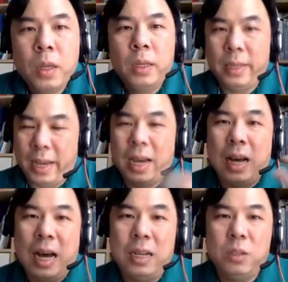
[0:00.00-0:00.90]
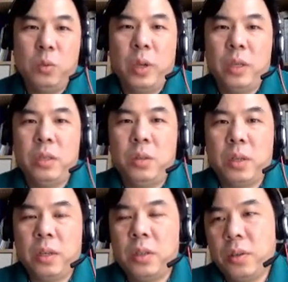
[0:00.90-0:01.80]
there are other ways you
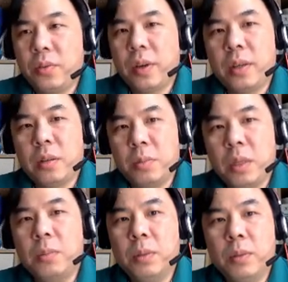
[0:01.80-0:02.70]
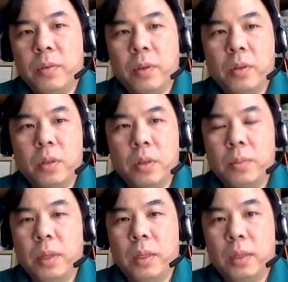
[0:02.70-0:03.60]
can actually find the minimum, of course,
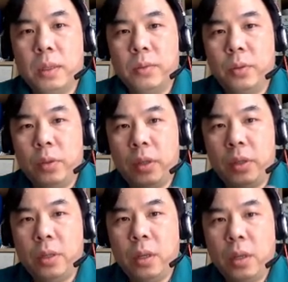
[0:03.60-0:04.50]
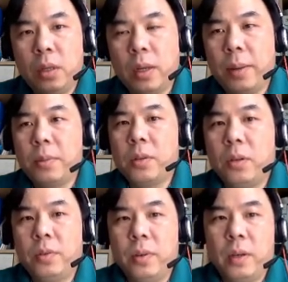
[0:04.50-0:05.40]
but for these types
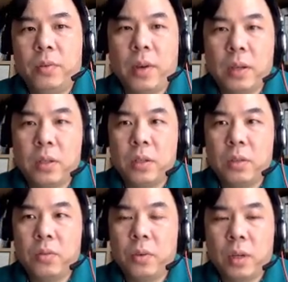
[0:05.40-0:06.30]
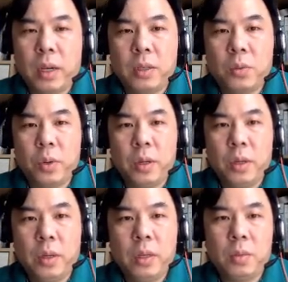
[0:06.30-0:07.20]
of functions for chi-square,
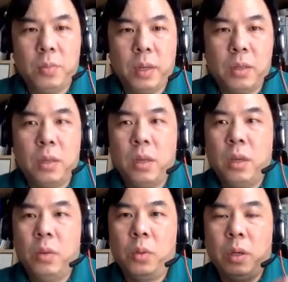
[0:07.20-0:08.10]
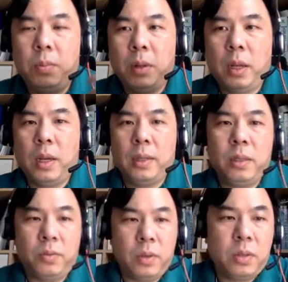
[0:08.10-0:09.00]
it's best we apply
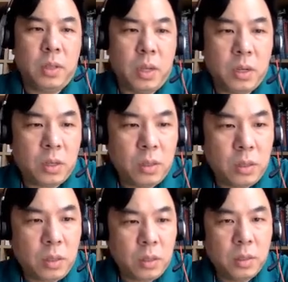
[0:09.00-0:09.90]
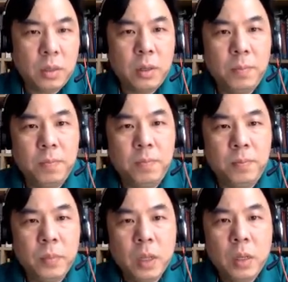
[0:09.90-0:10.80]
differentiation here, right?
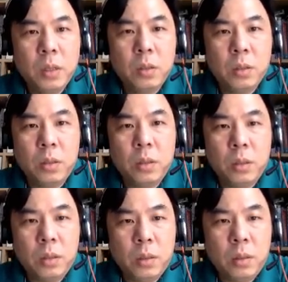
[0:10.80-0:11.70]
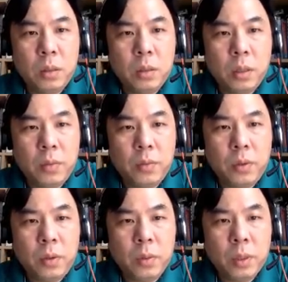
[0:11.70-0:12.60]
So
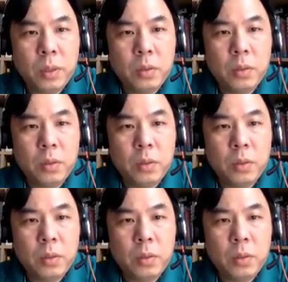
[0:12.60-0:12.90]
therefore, we're going to